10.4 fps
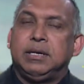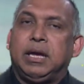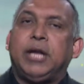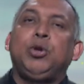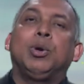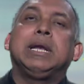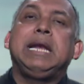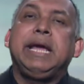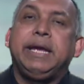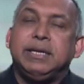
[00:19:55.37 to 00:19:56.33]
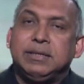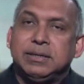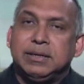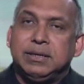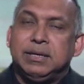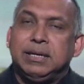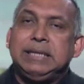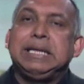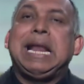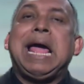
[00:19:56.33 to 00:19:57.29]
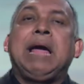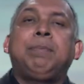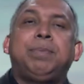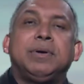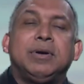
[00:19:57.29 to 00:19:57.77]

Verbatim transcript: and you are laid in the lap